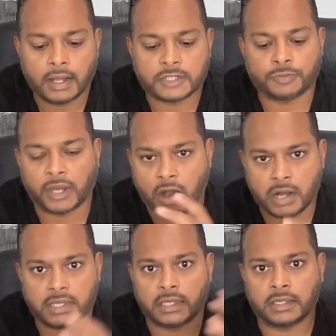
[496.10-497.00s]
so my
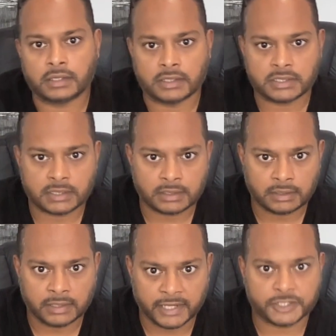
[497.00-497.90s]
card key is
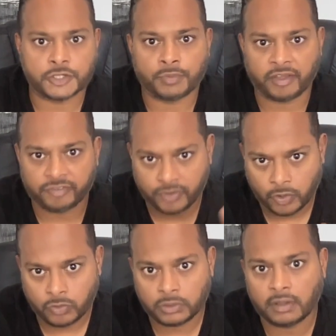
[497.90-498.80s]
linked to my
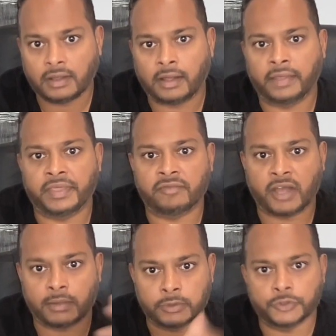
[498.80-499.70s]
phone, and then
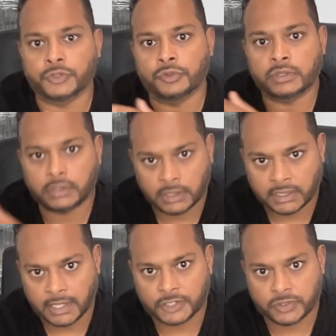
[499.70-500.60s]
via Bluetooth it
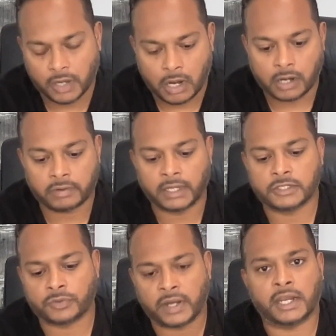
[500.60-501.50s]
connects to the car. Right.
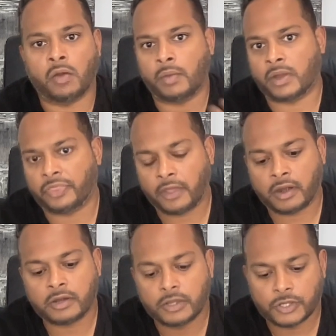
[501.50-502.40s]
So right now I'm not
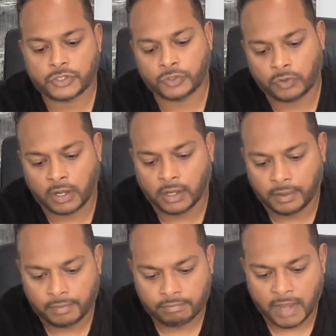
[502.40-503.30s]
there, so uh,
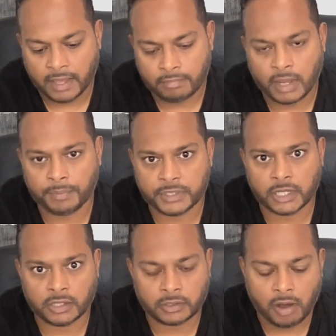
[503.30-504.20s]
my my
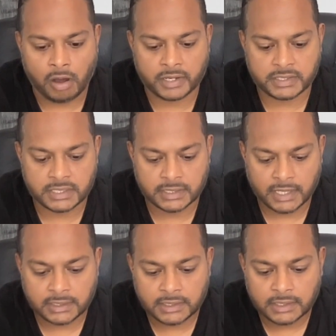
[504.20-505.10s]
particular card is
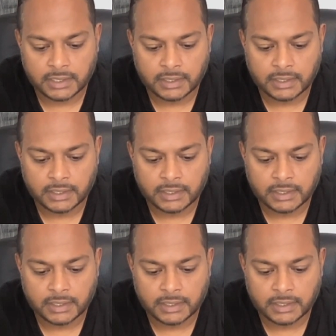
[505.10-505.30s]
disconnected.